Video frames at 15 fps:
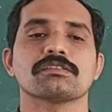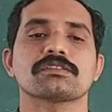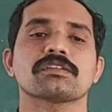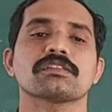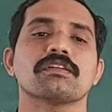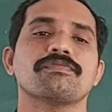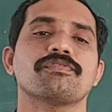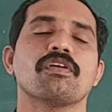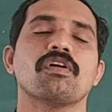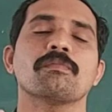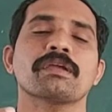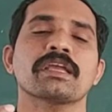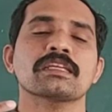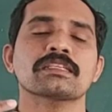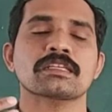So the
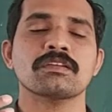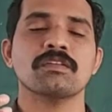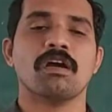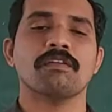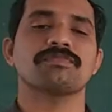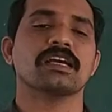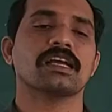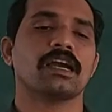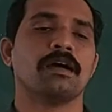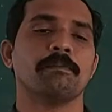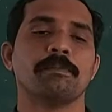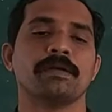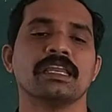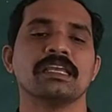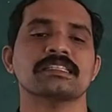formation of the
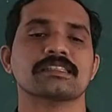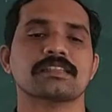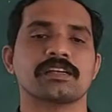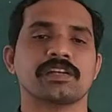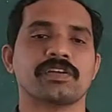companies